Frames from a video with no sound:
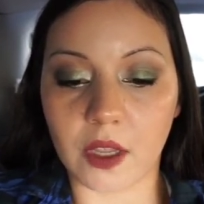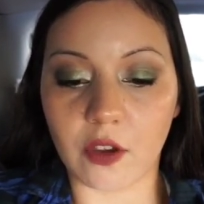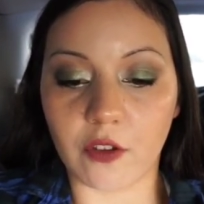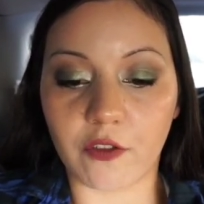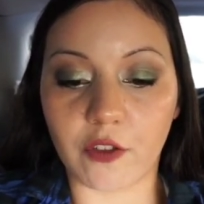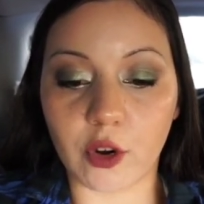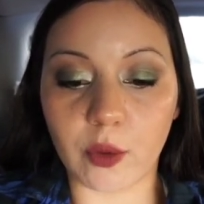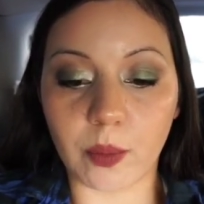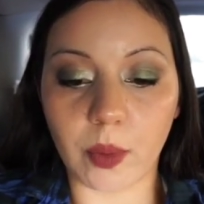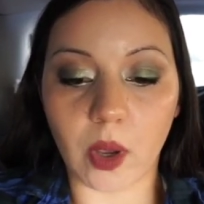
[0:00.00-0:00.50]

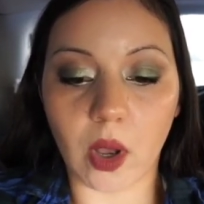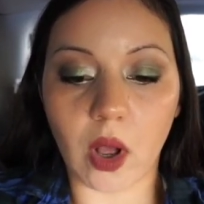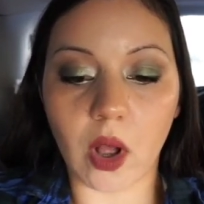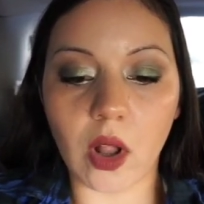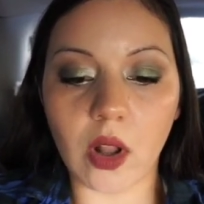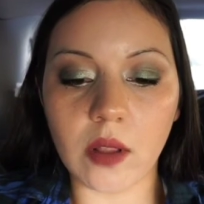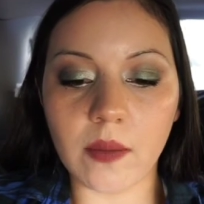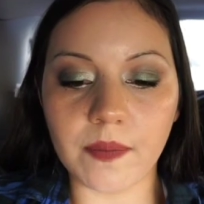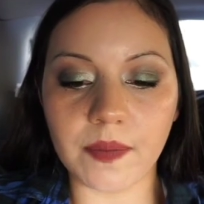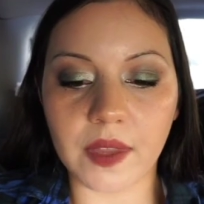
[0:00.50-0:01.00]
For
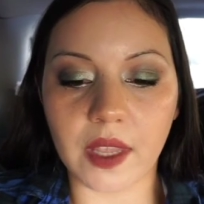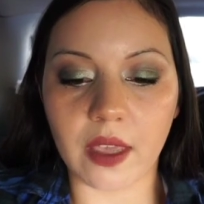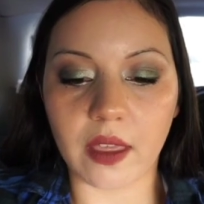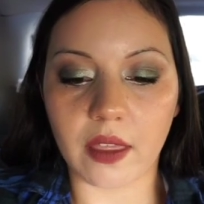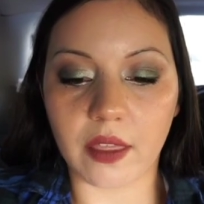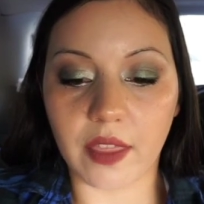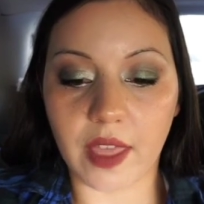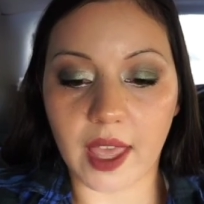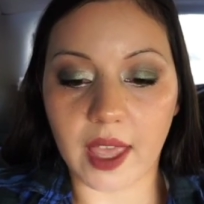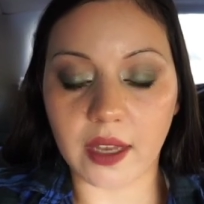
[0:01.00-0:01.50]
Ball,
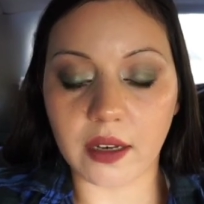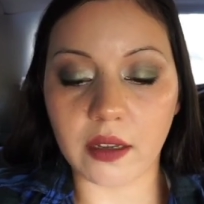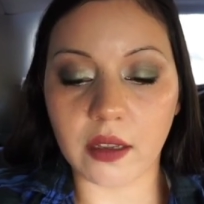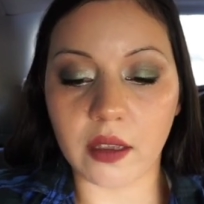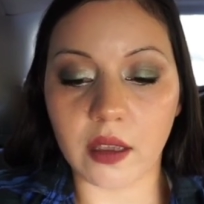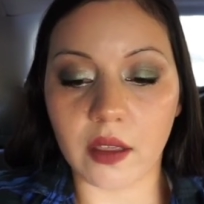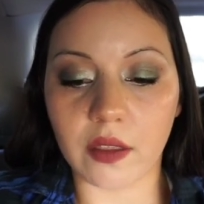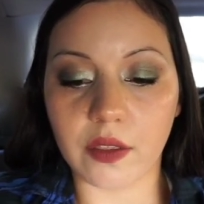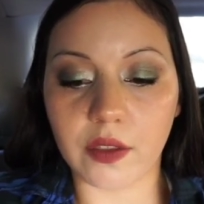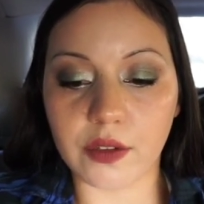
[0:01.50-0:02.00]
then,
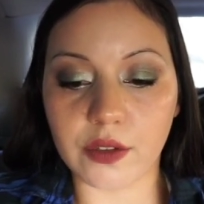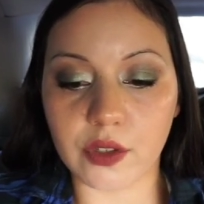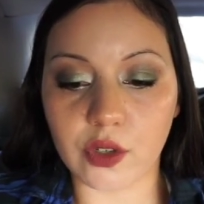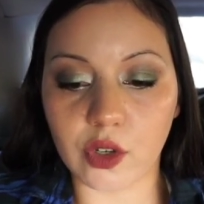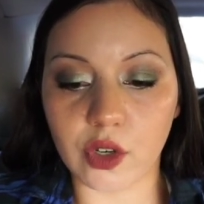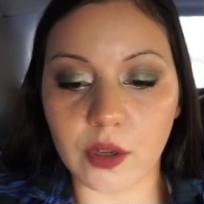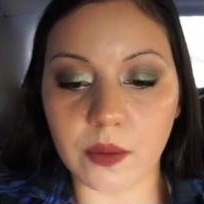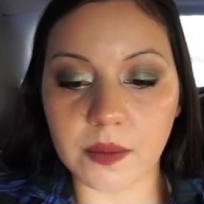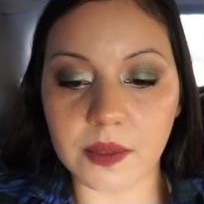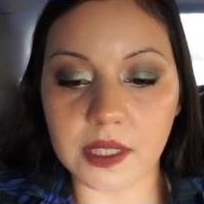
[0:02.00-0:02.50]
the
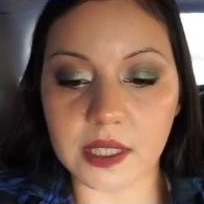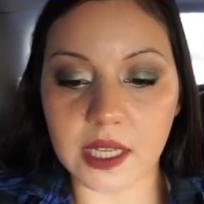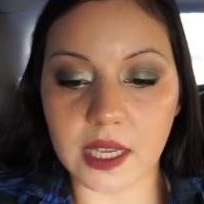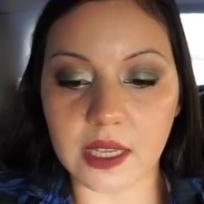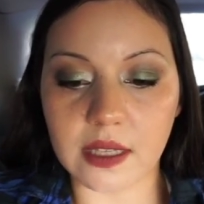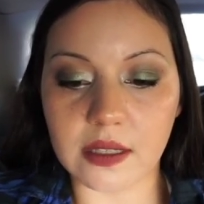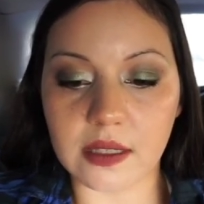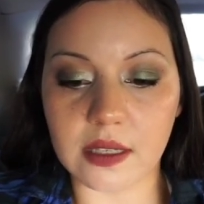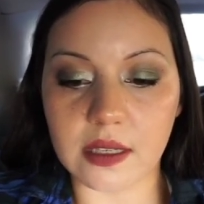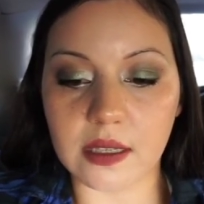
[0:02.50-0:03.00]

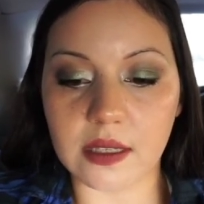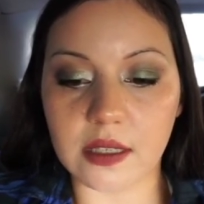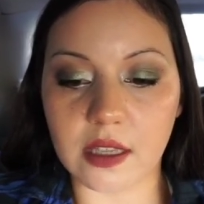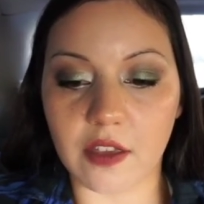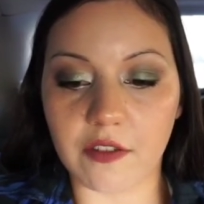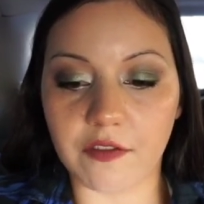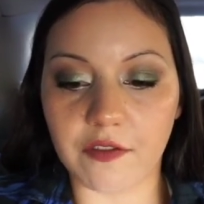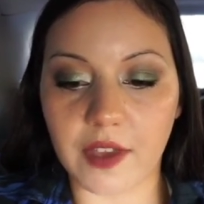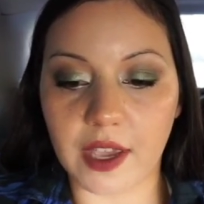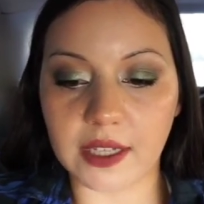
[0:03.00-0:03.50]
circumstances
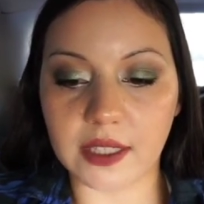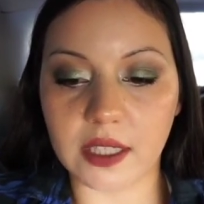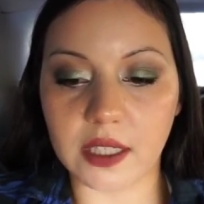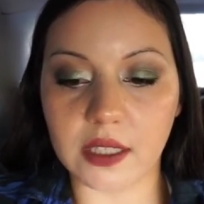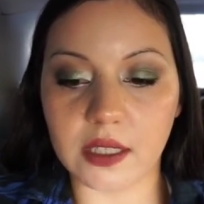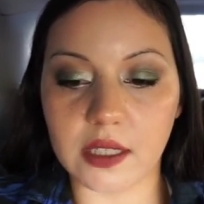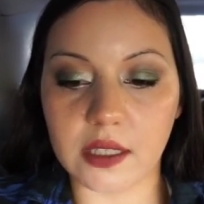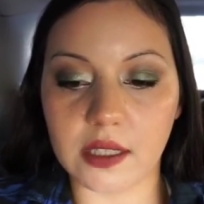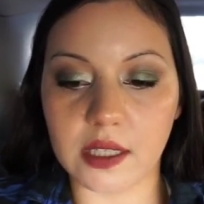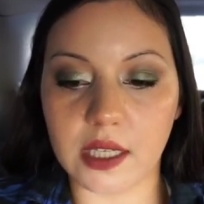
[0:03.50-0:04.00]

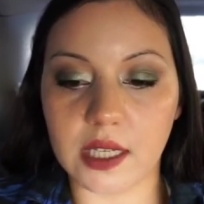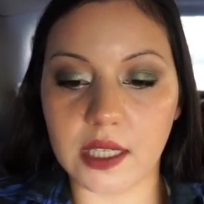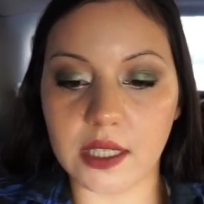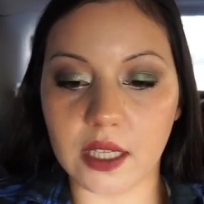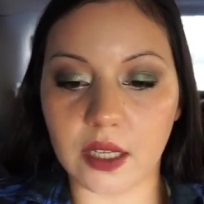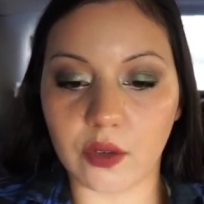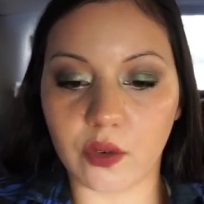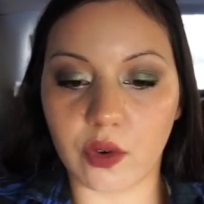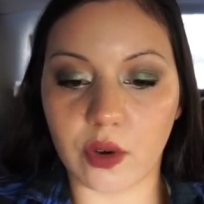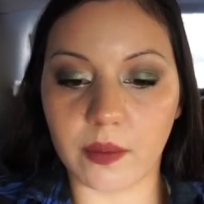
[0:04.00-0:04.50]
affecting disease
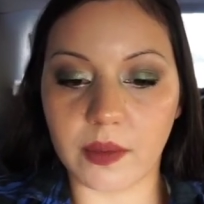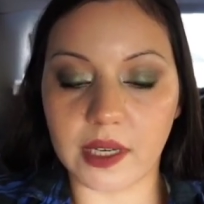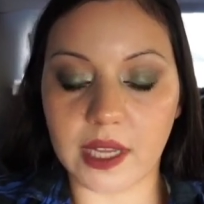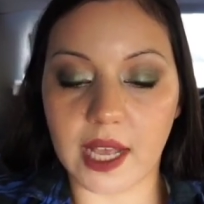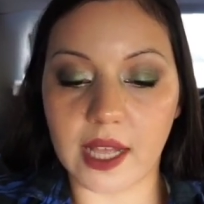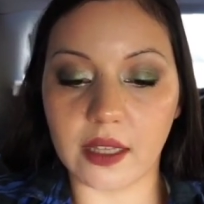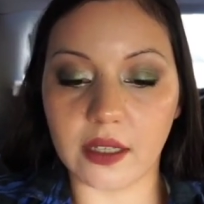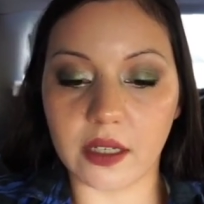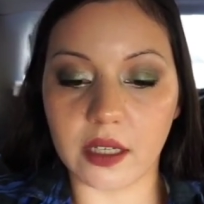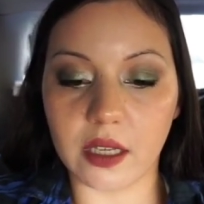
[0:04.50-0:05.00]
and
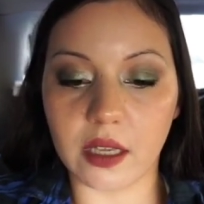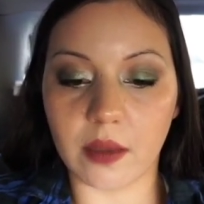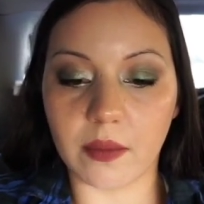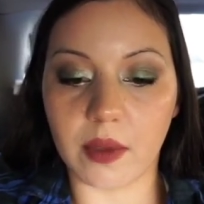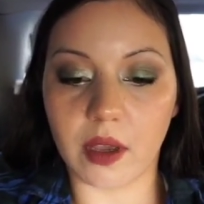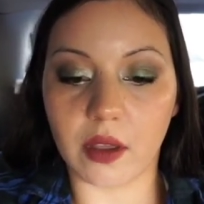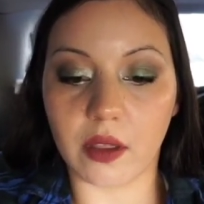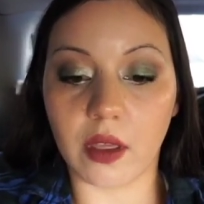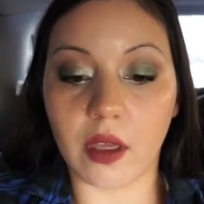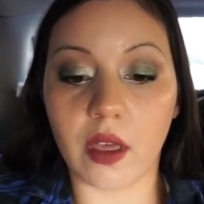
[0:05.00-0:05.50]
criminality
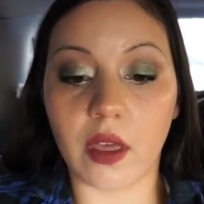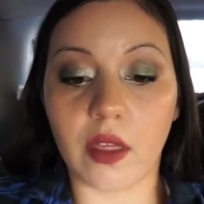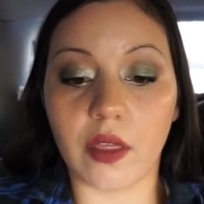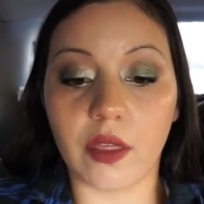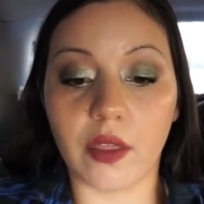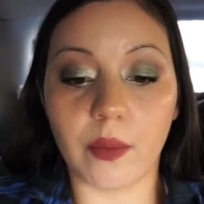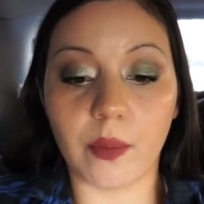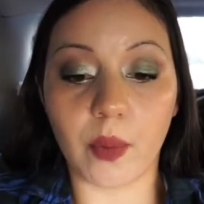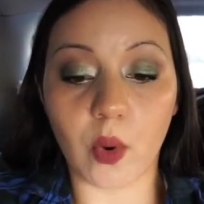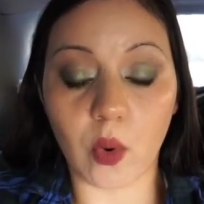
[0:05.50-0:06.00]
among
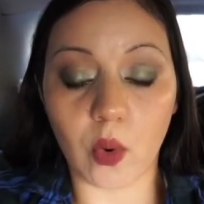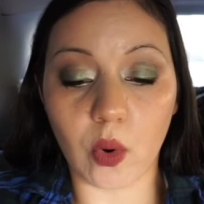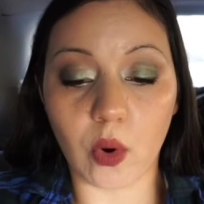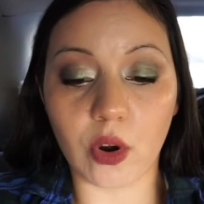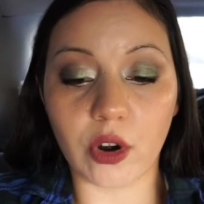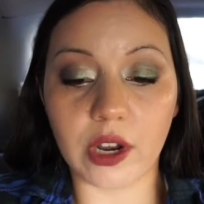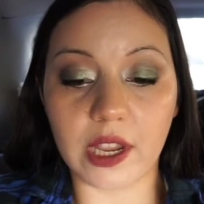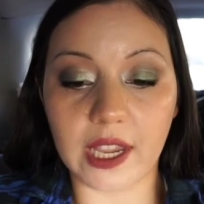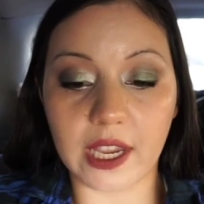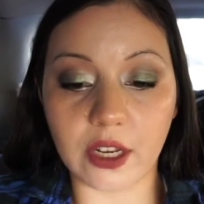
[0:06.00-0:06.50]
the
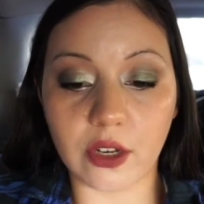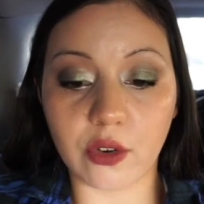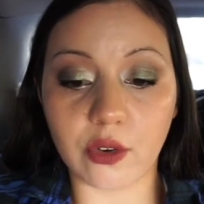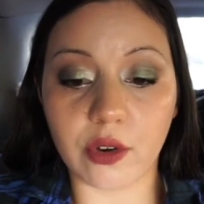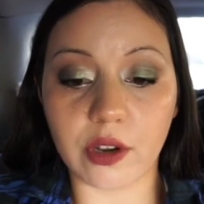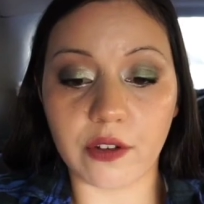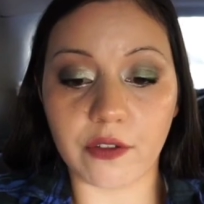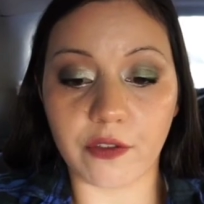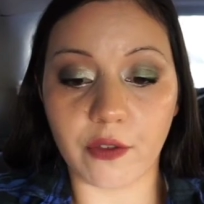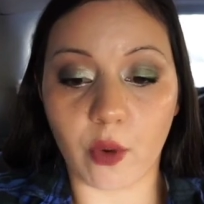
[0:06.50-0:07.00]
poor,
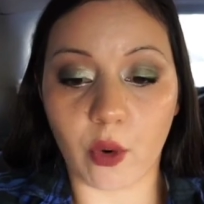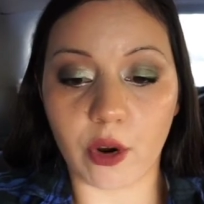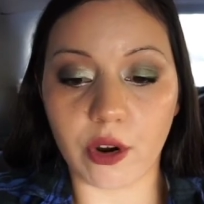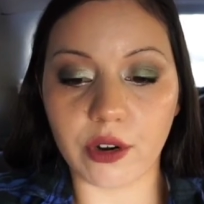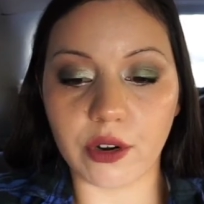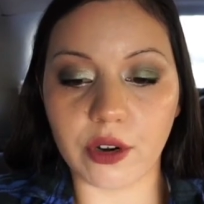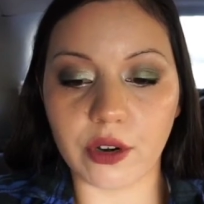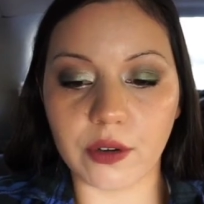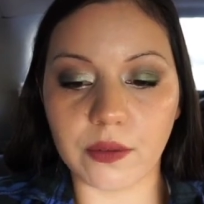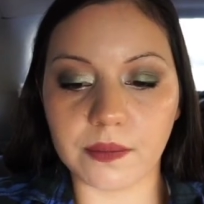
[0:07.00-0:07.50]
ignorant
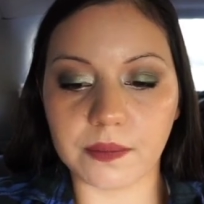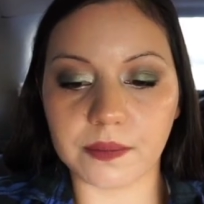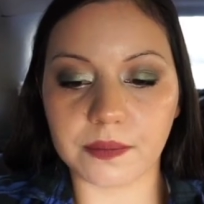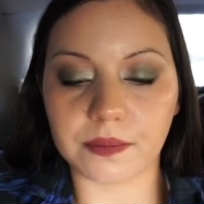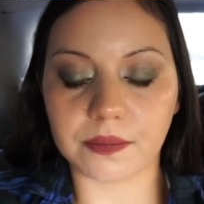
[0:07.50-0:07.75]
foreigner